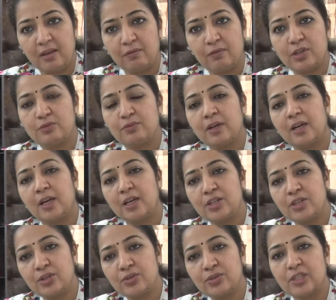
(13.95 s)
which will
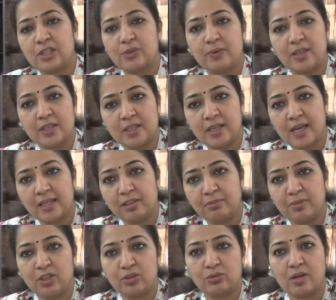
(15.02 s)
continue till 29th
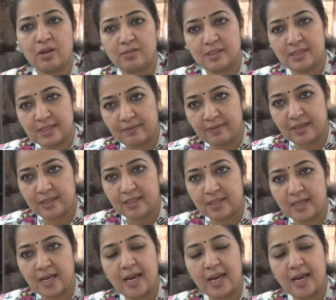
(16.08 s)
May 2017